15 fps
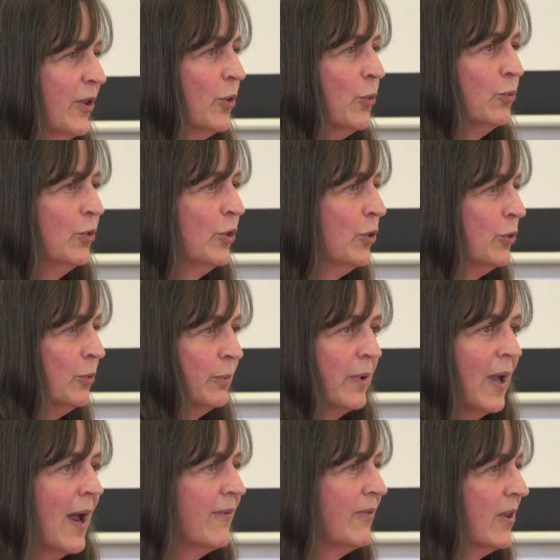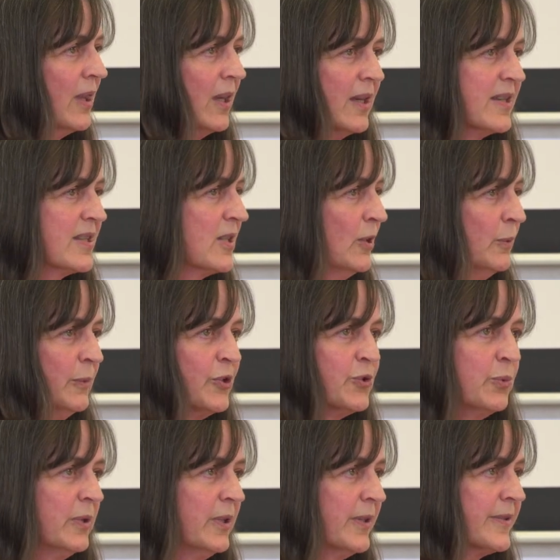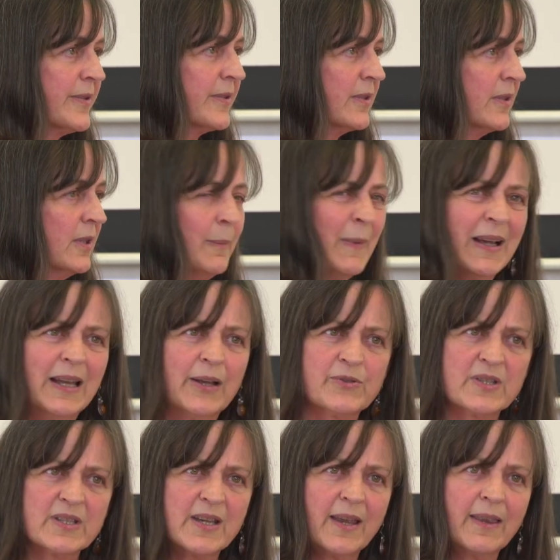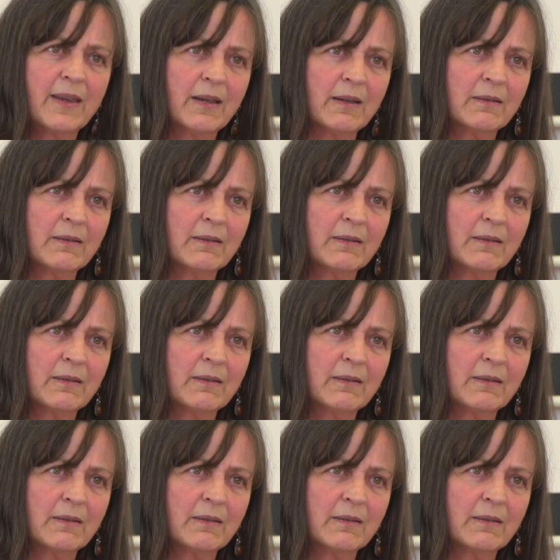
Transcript: in the room, everything is so much worse. Am I allowed to say that?